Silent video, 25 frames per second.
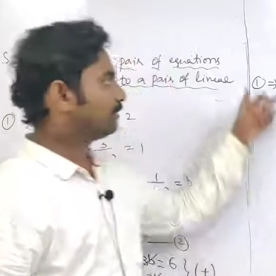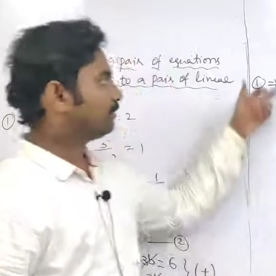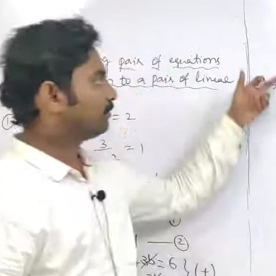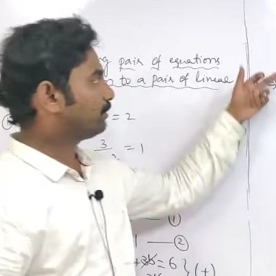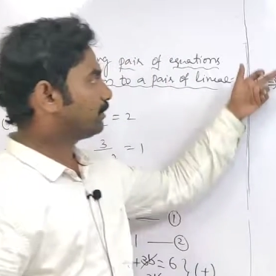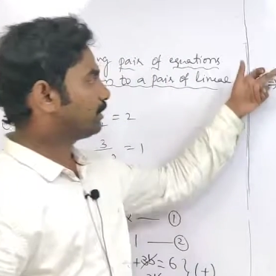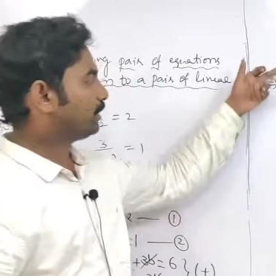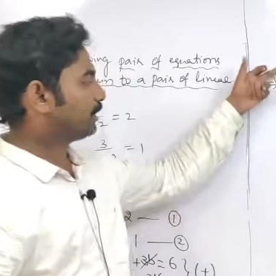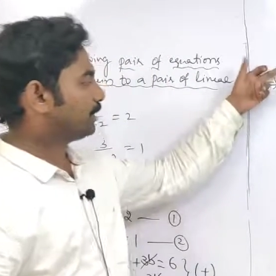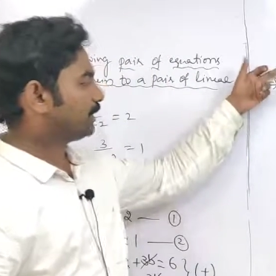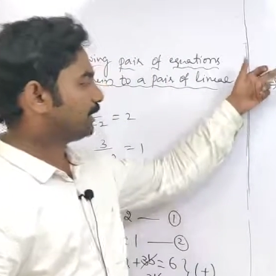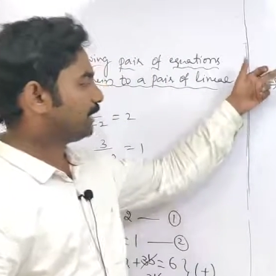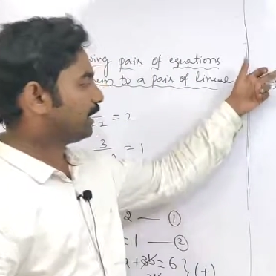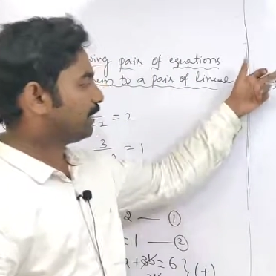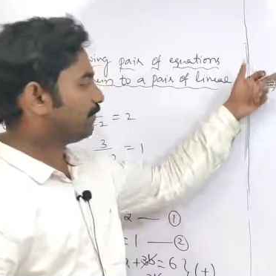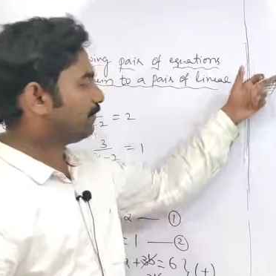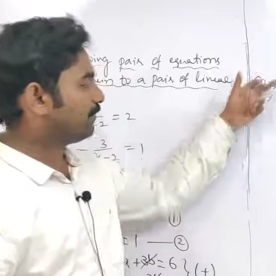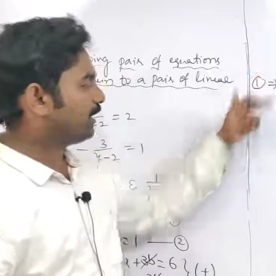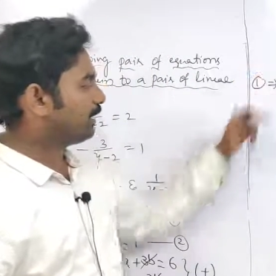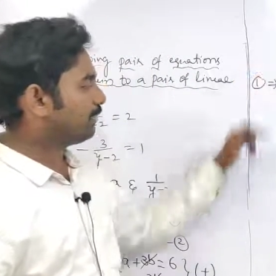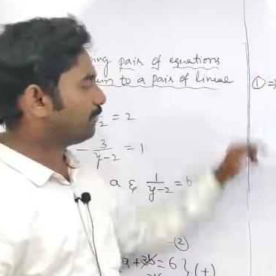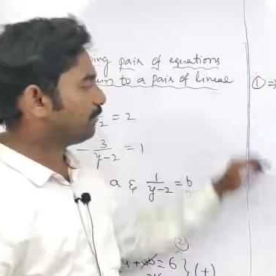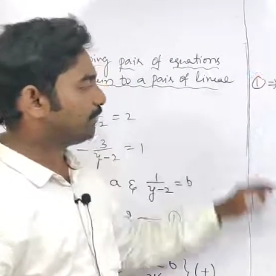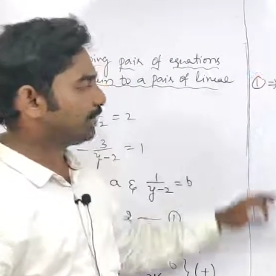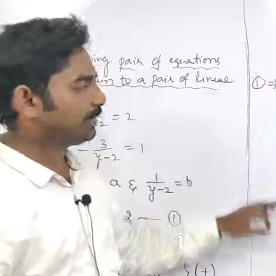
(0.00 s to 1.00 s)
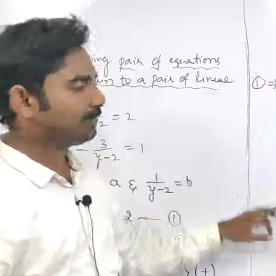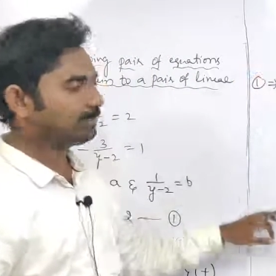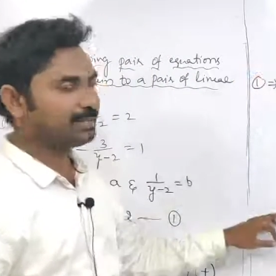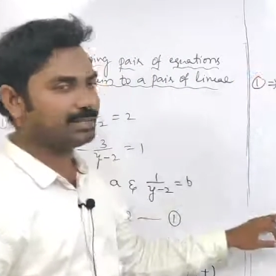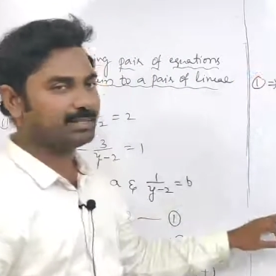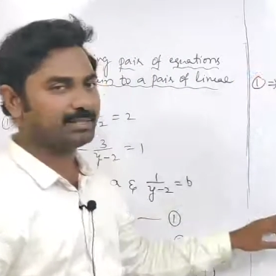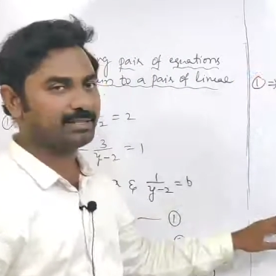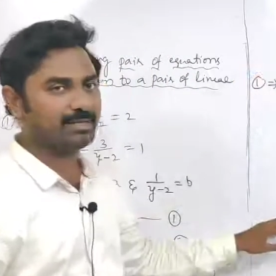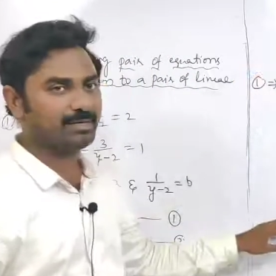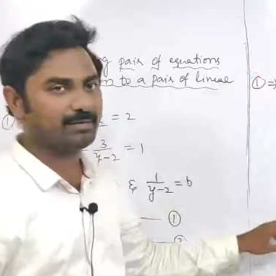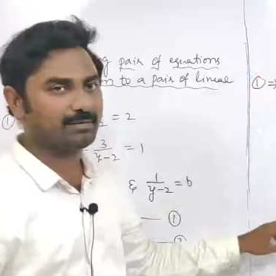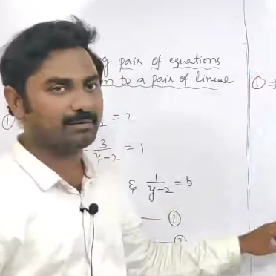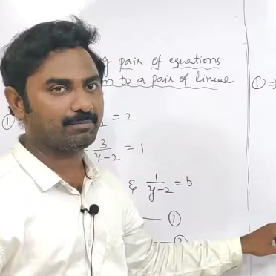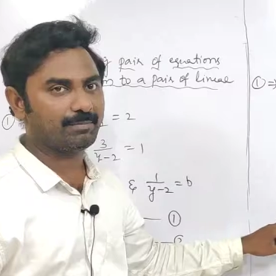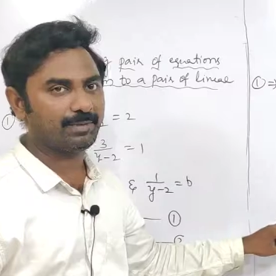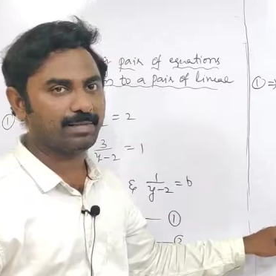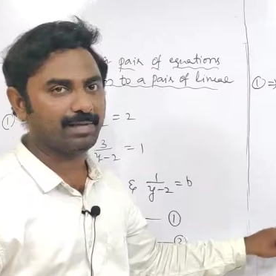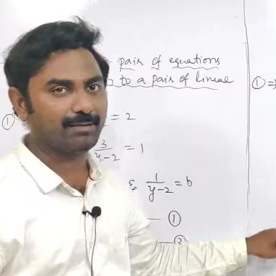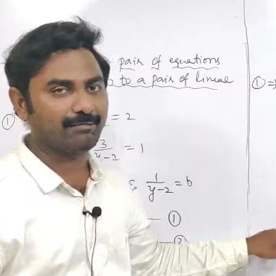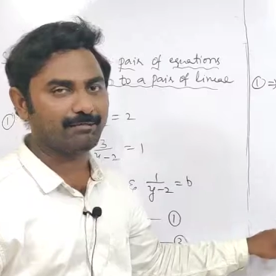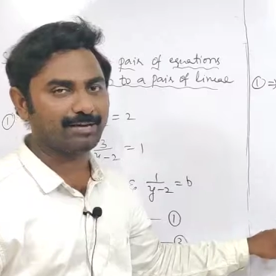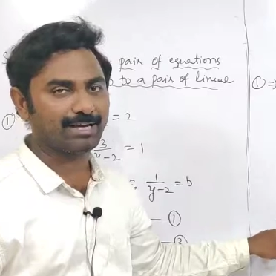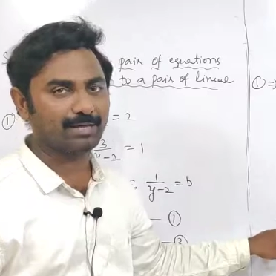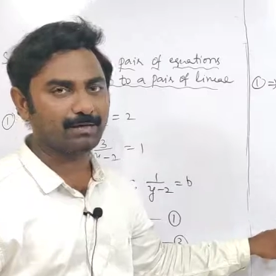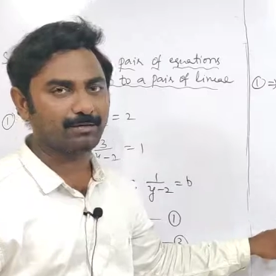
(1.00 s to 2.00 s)
We got a value 1 by 3 and b
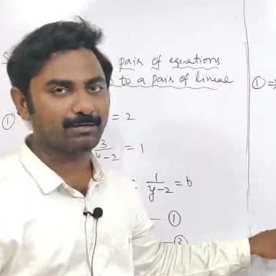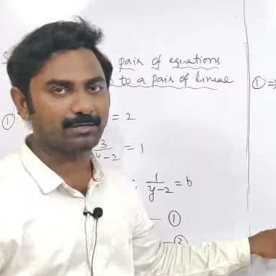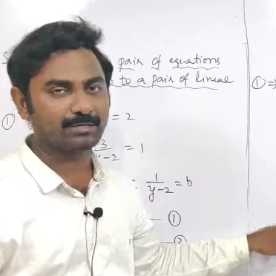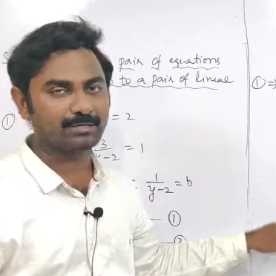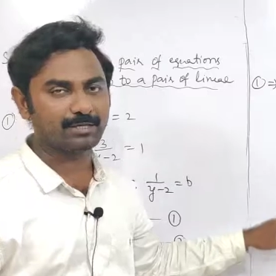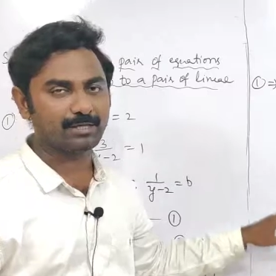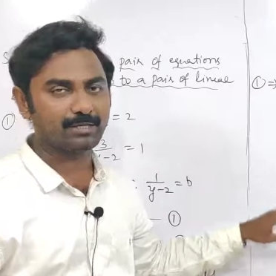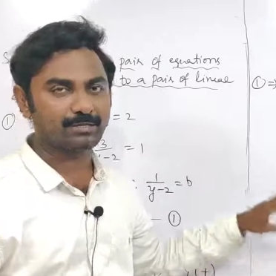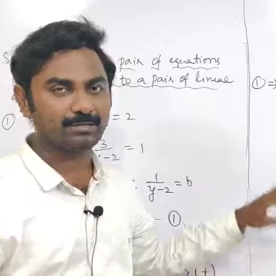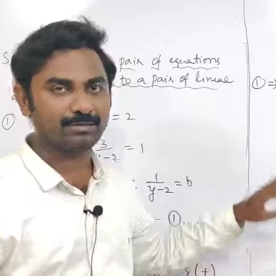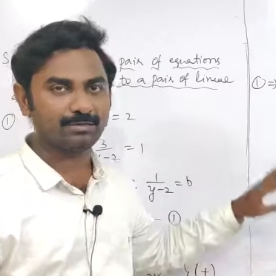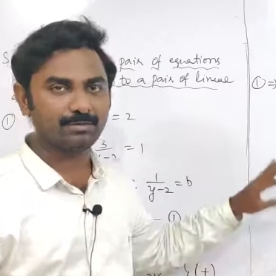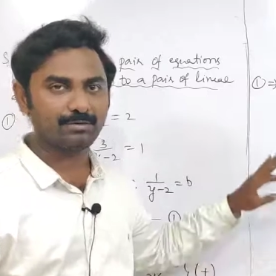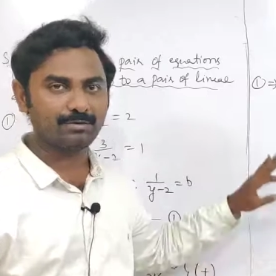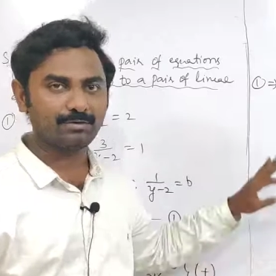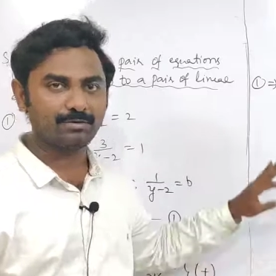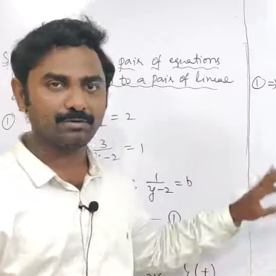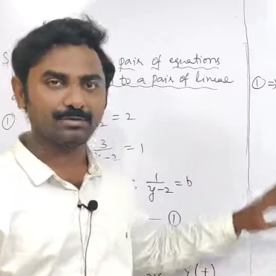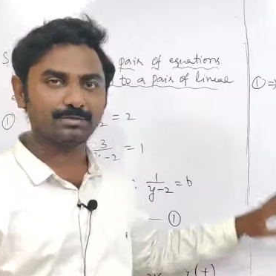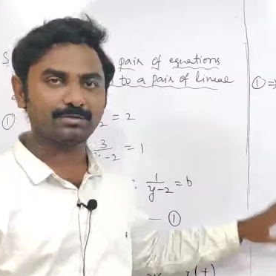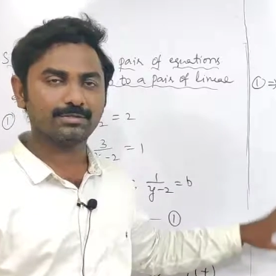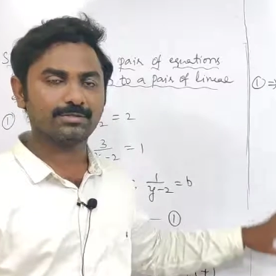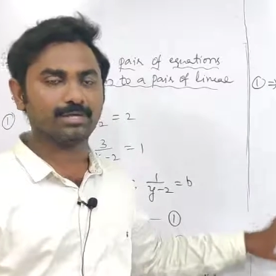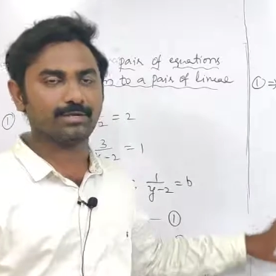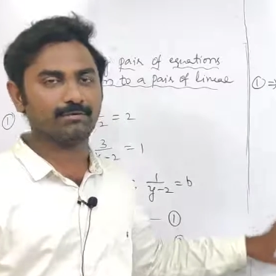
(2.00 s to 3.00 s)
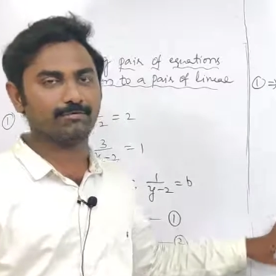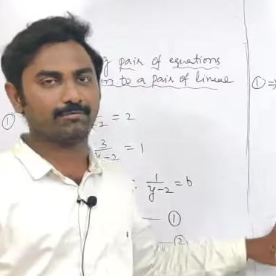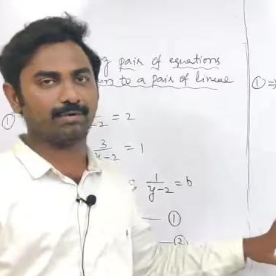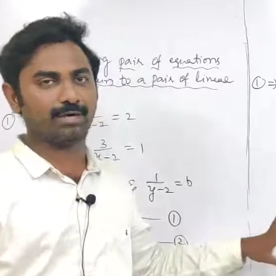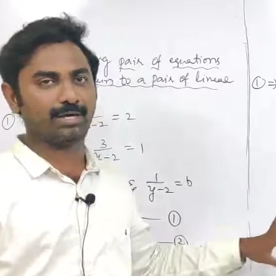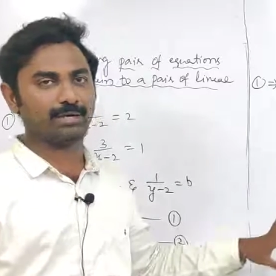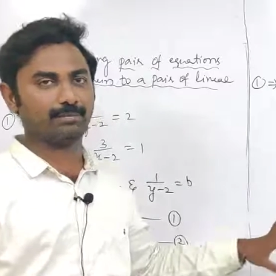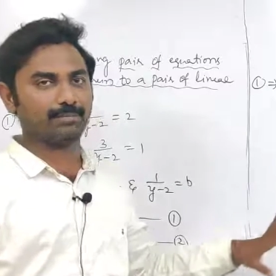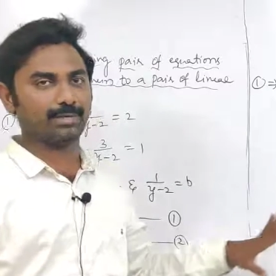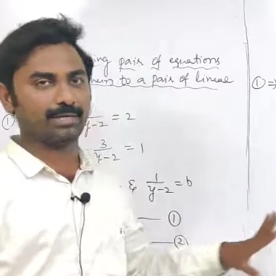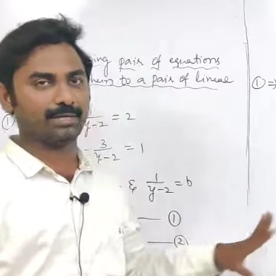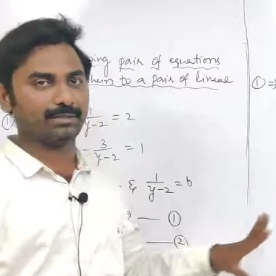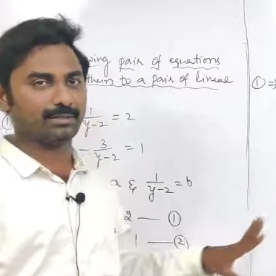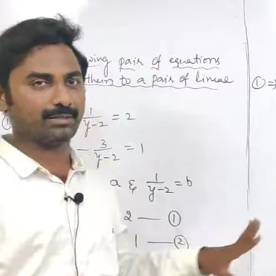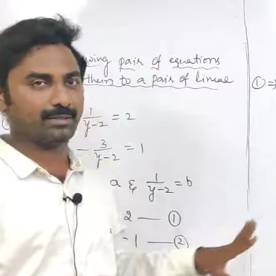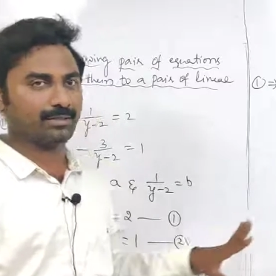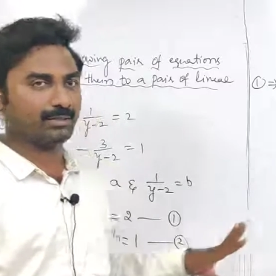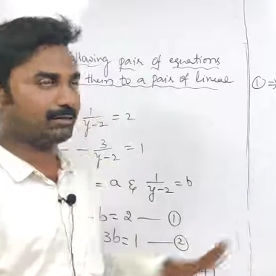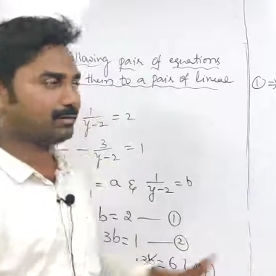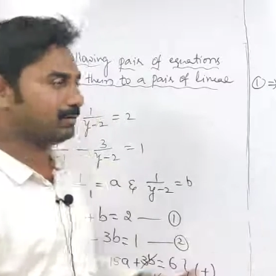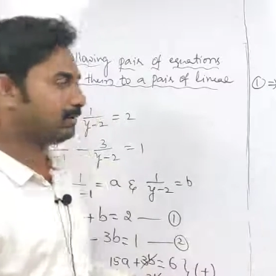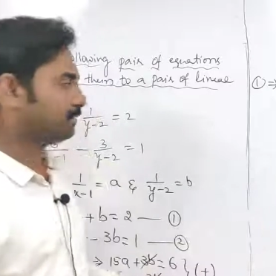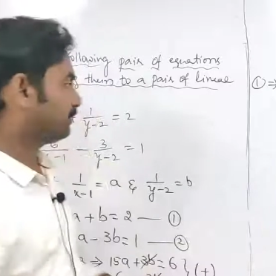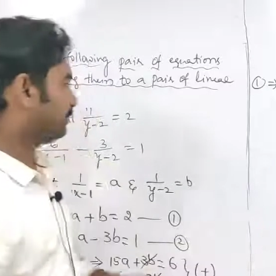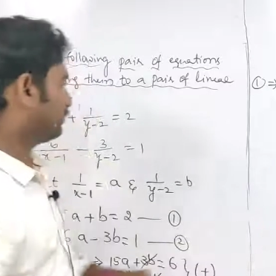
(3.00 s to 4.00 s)
value is also same 1 by
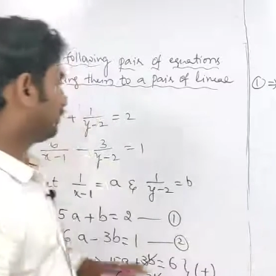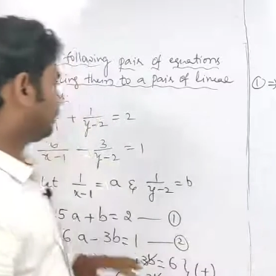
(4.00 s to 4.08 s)
3.